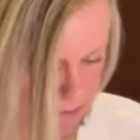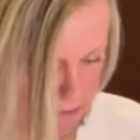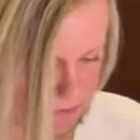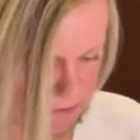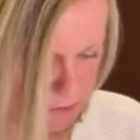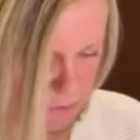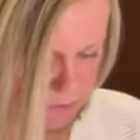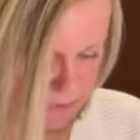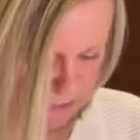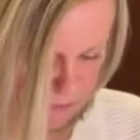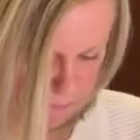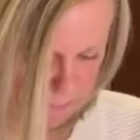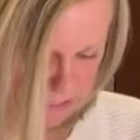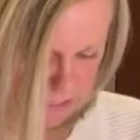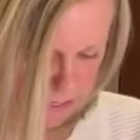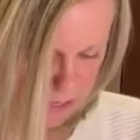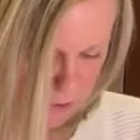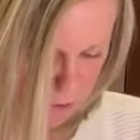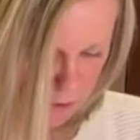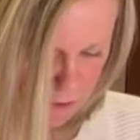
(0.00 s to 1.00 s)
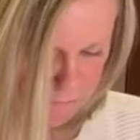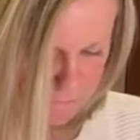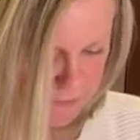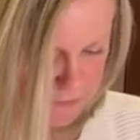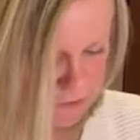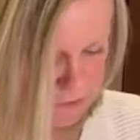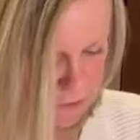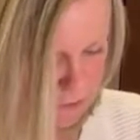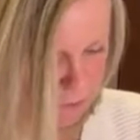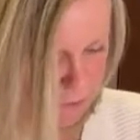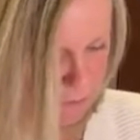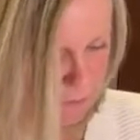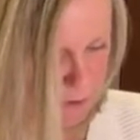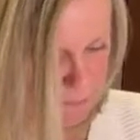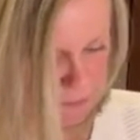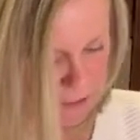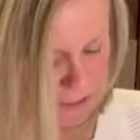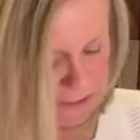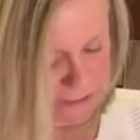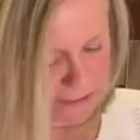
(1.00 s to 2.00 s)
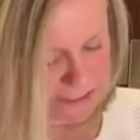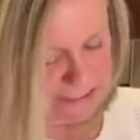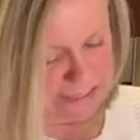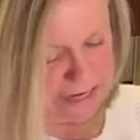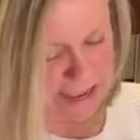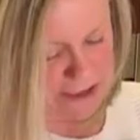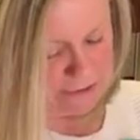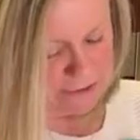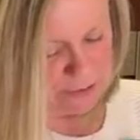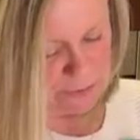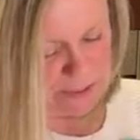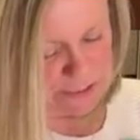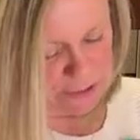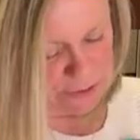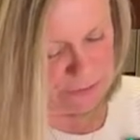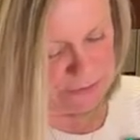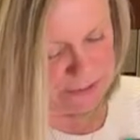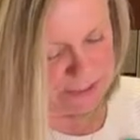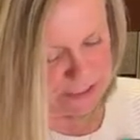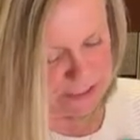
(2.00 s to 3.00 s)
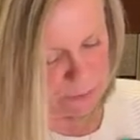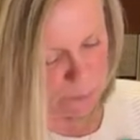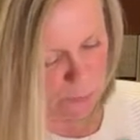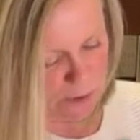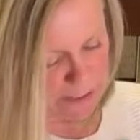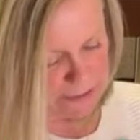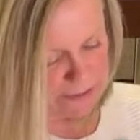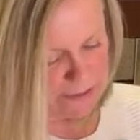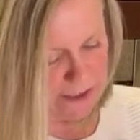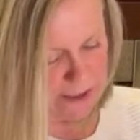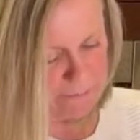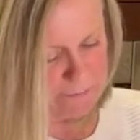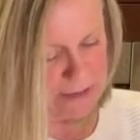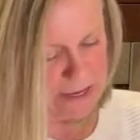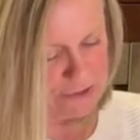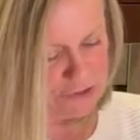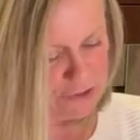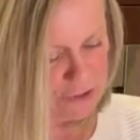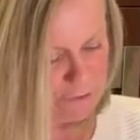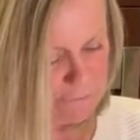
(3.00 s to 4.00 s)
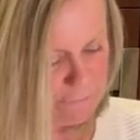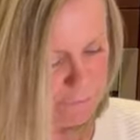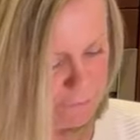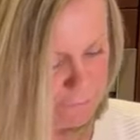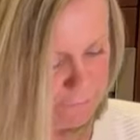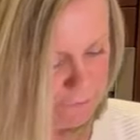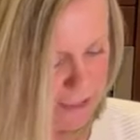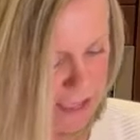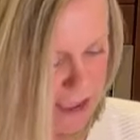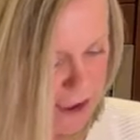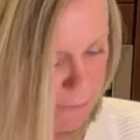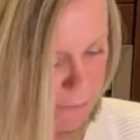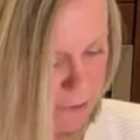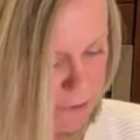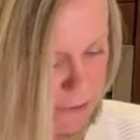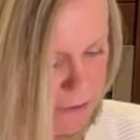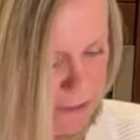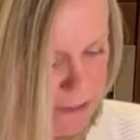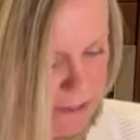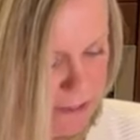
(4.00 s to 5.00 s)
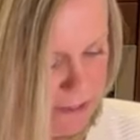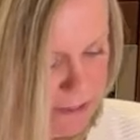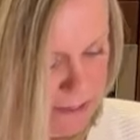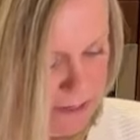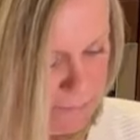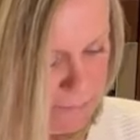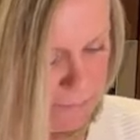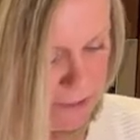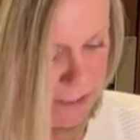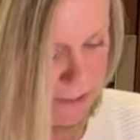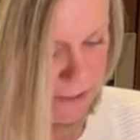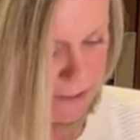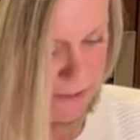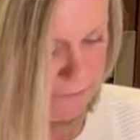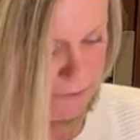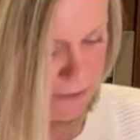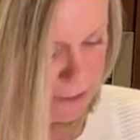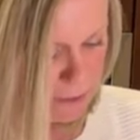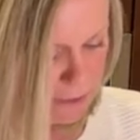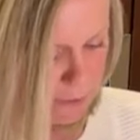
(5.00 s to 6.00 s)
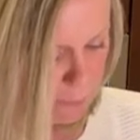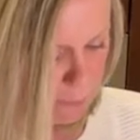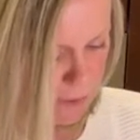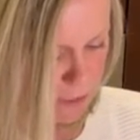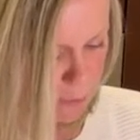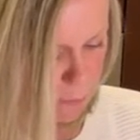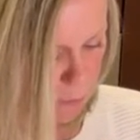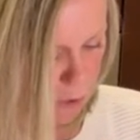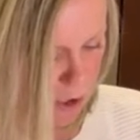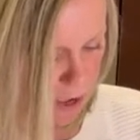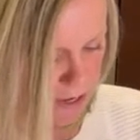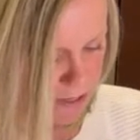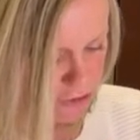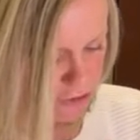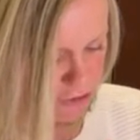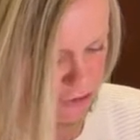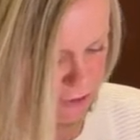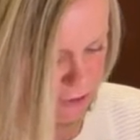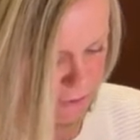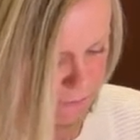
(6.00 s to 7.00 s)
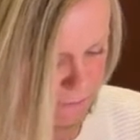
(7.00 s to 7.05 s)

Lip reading: do something I often do. I'm going to clean out. So I use this 1 cup measure for flour. I'm going to give it a quick wash.